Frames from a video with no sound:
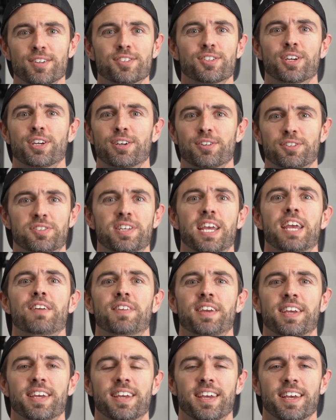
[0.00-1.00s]
So you're
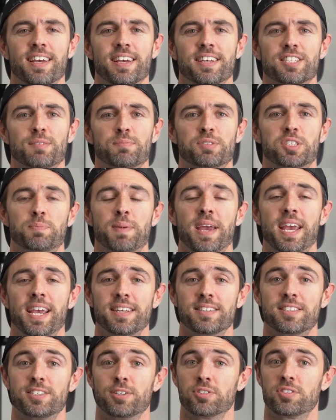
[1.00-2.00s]
saving some
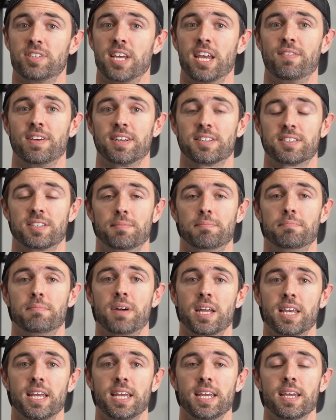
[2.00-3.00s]
space, you're saving some
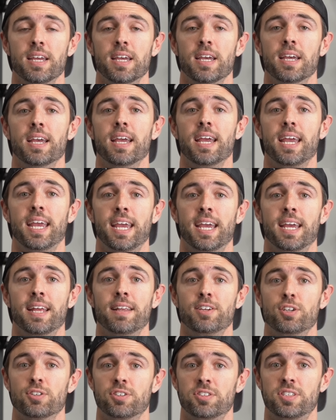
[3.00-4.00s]
money,
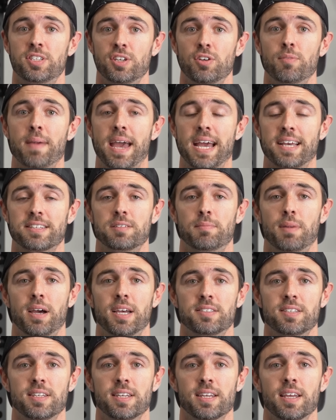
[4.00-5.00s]
and you're still
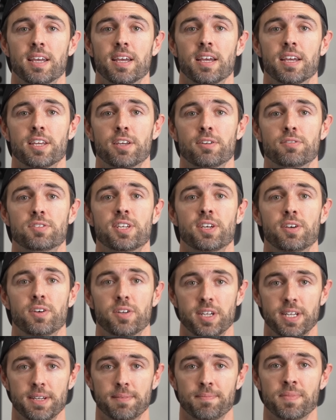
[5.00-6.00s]
maximizing
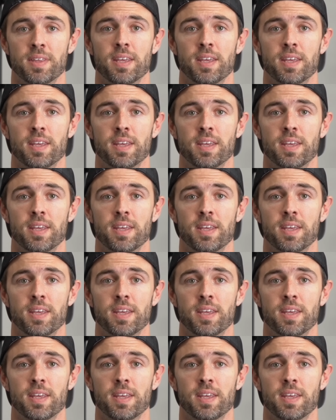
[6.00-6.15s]
utility.